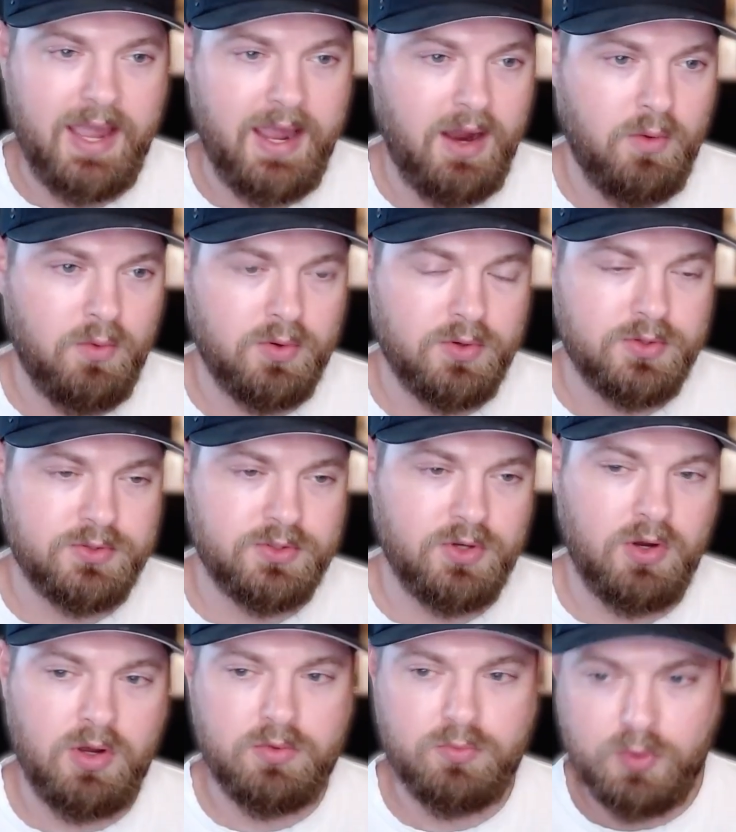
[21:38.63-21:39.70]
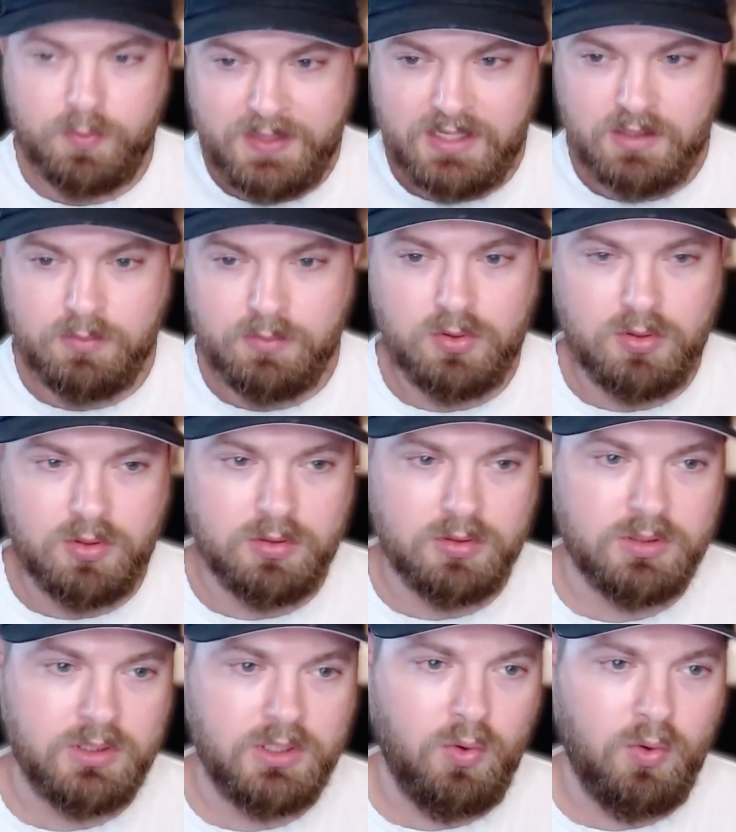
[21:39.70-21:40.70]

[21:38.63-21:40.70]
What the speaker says: hours on repeatable